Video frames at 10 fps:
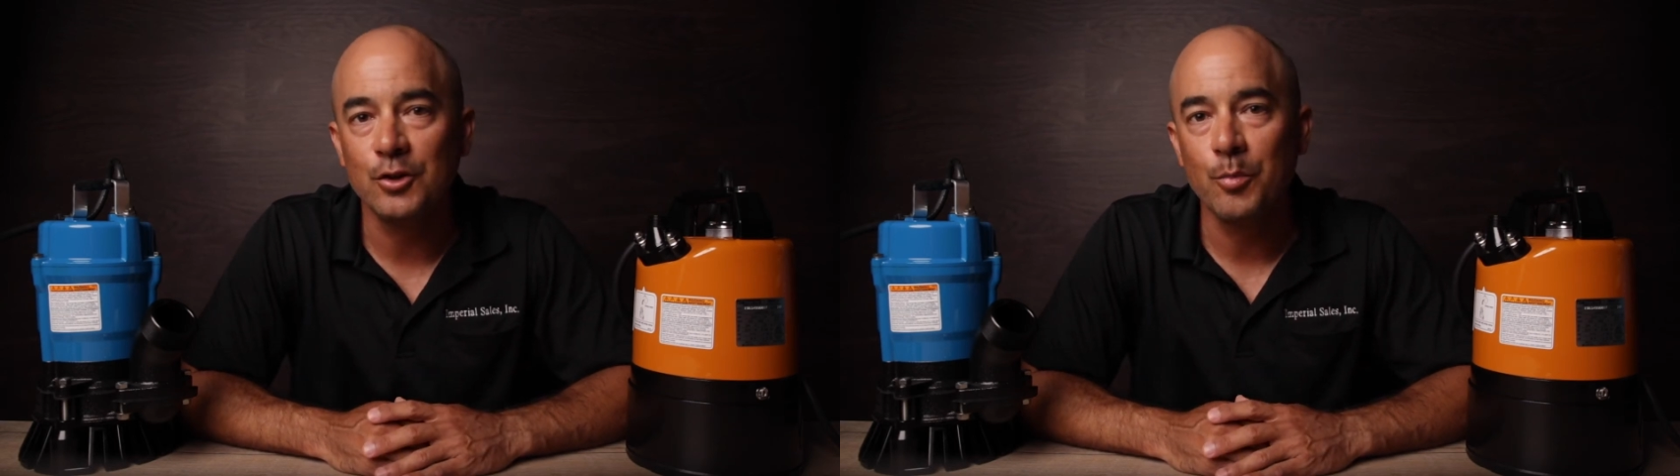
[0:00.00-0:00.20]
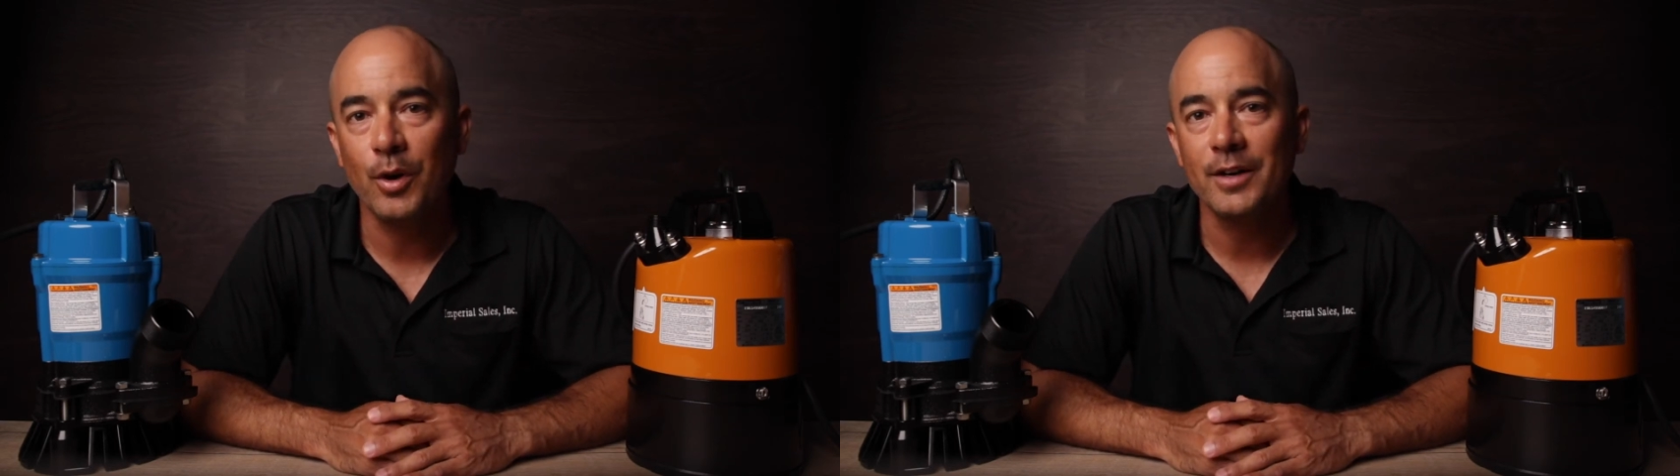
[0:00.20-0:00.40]

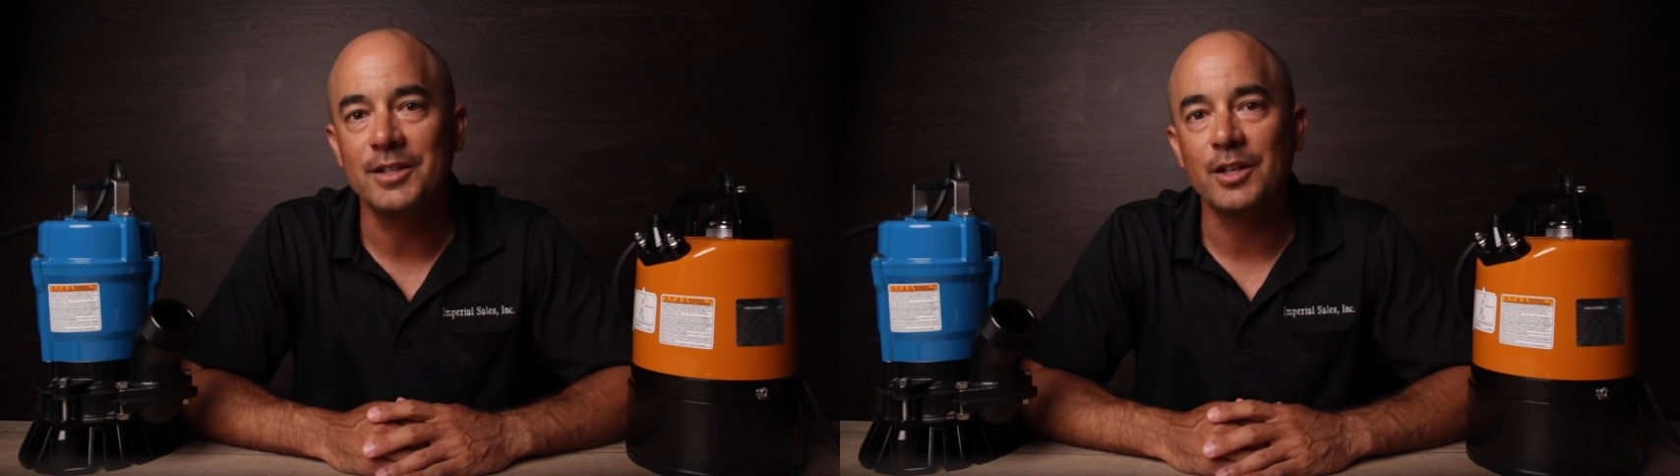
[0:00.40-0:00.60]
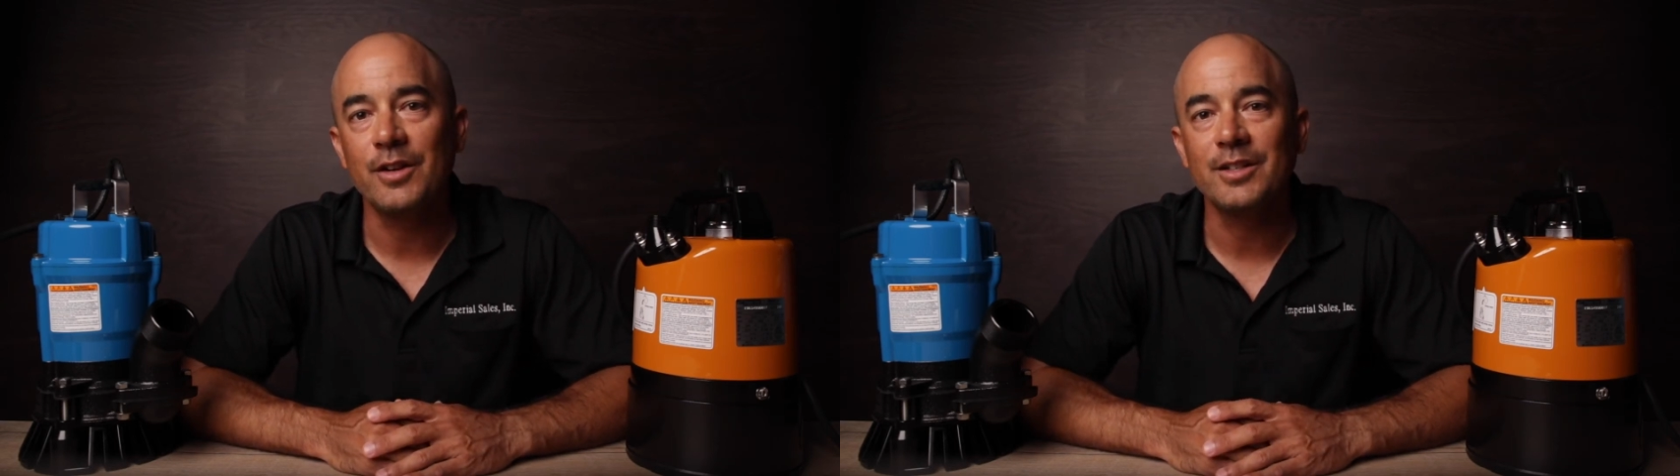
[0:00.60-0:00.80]
two-part
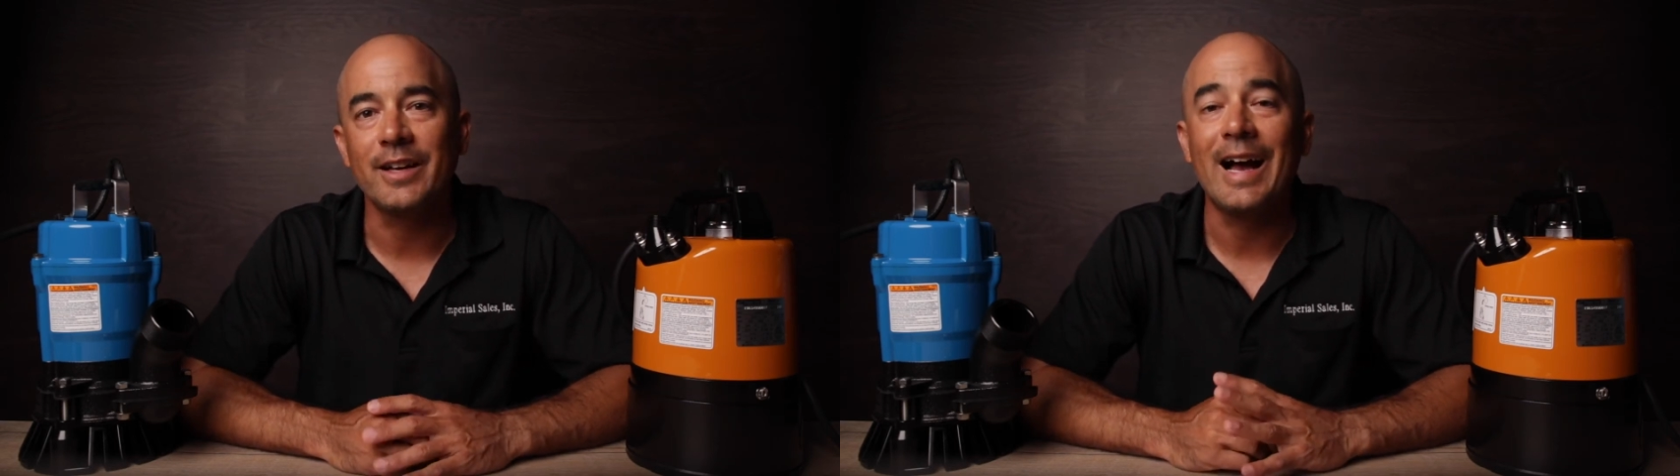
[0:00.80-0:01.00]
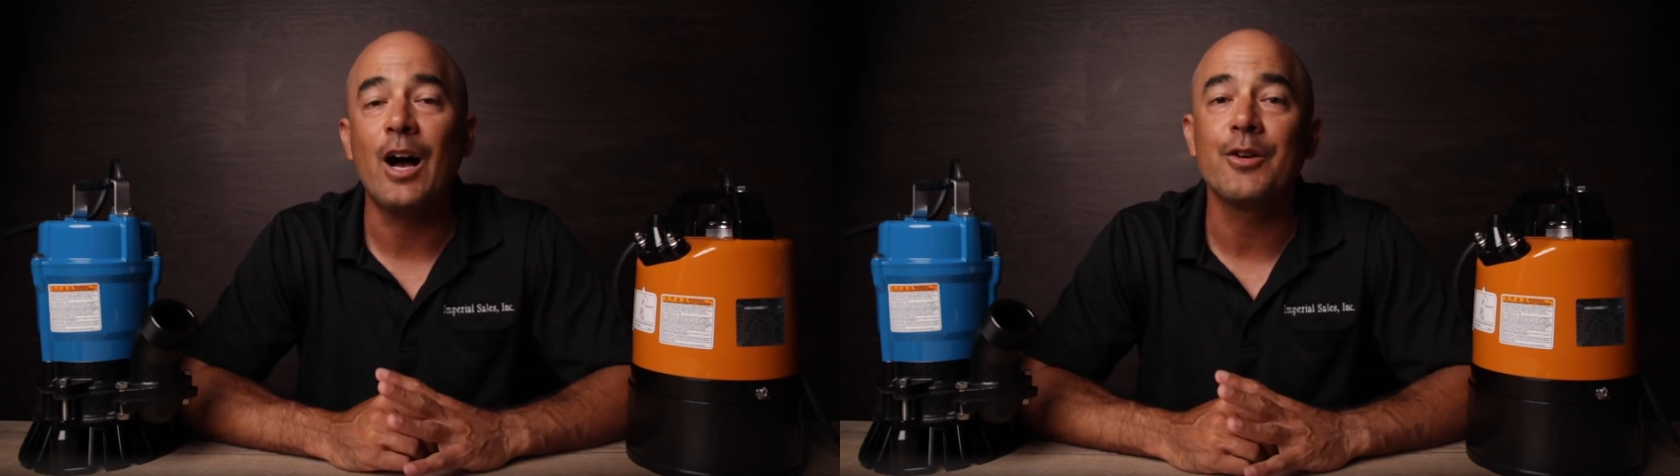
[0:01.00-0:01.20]
series
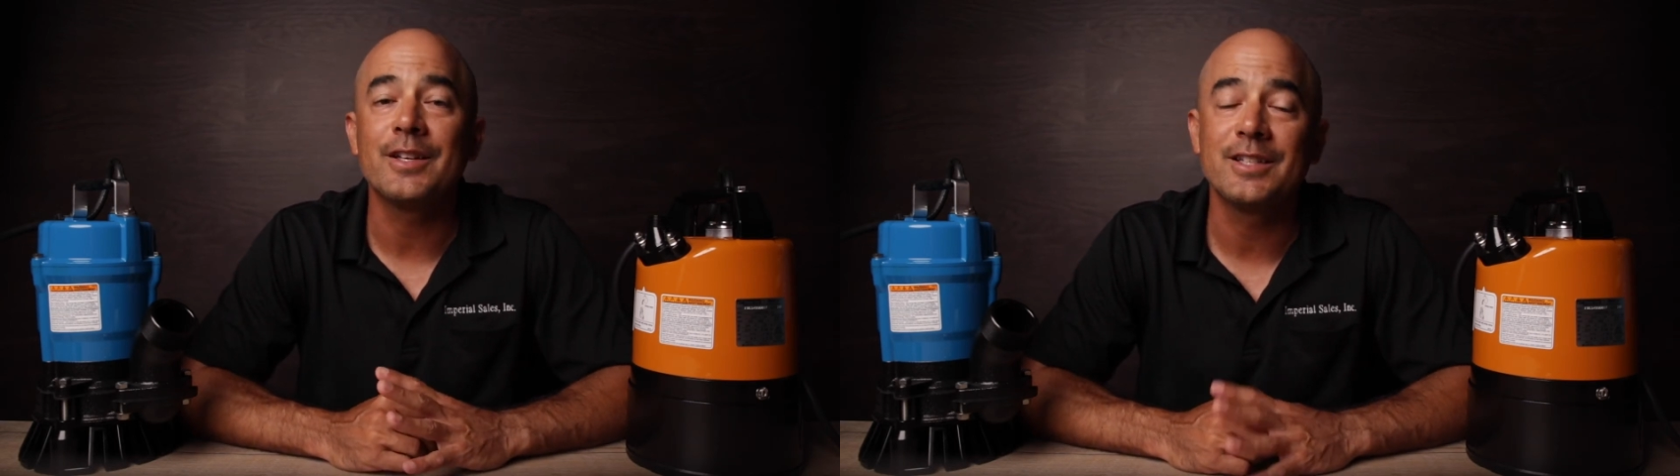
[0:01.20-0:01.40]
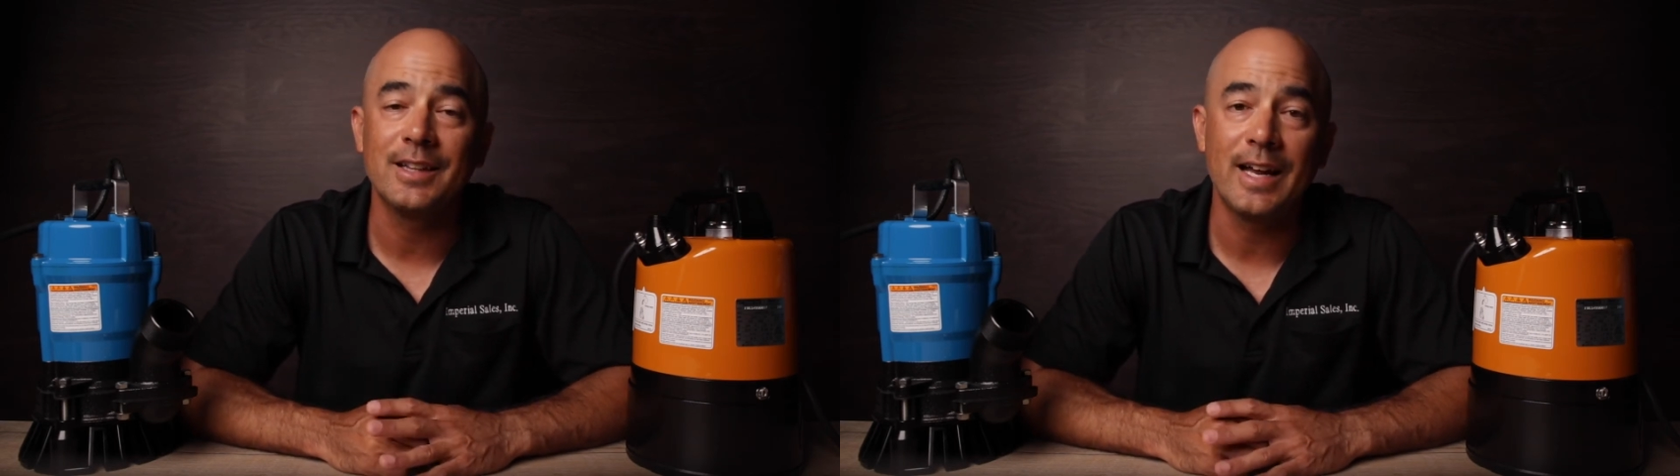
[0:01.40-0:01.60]
on how
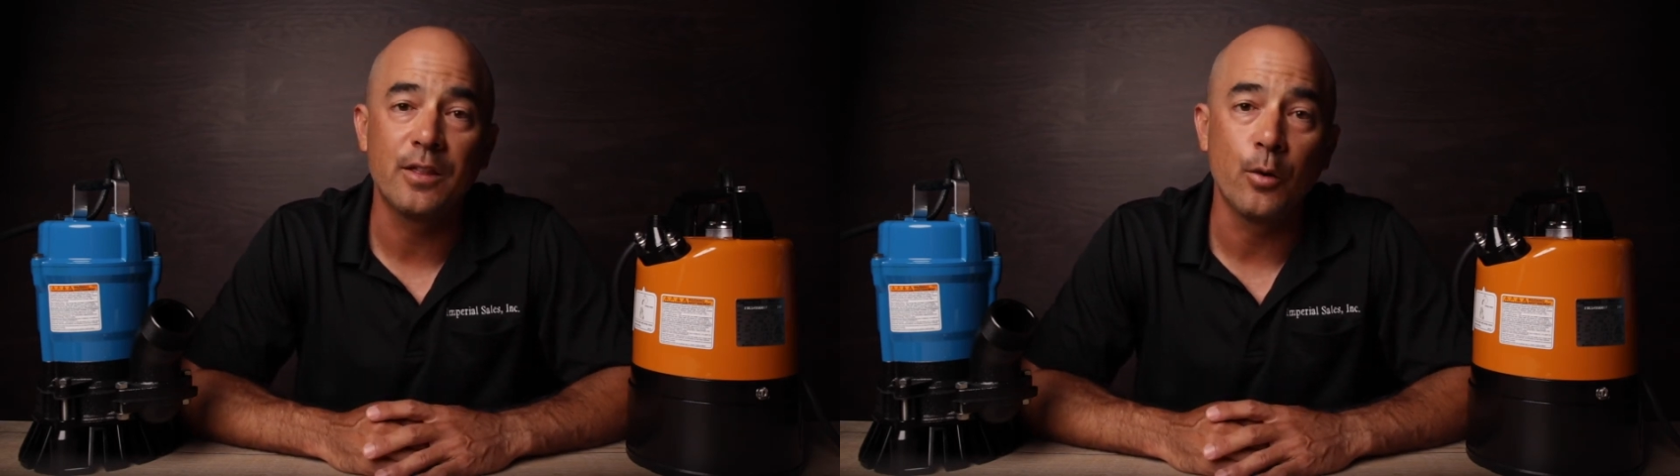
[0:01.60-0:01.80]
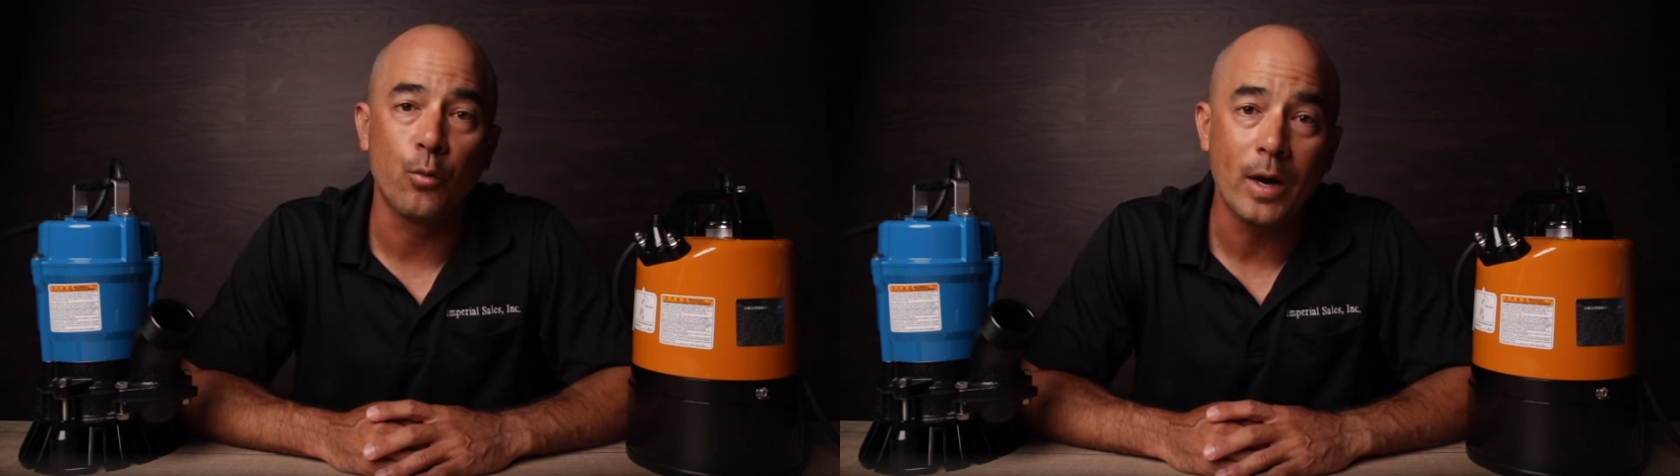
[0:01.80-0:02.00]
to
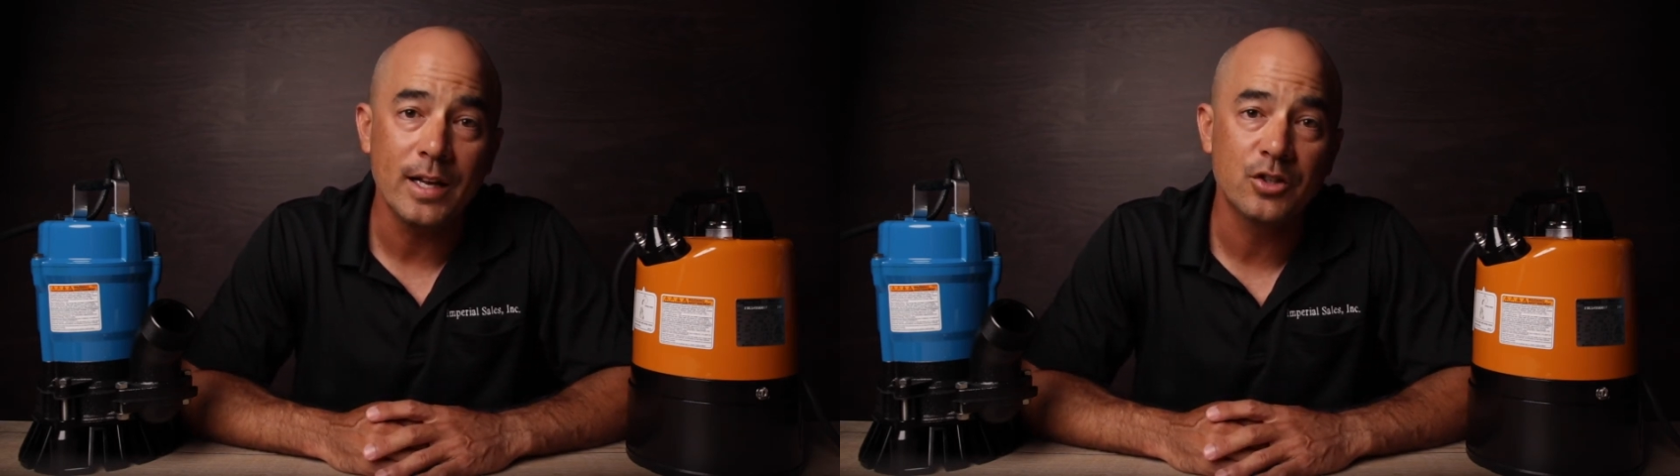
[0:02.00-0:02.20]
select the right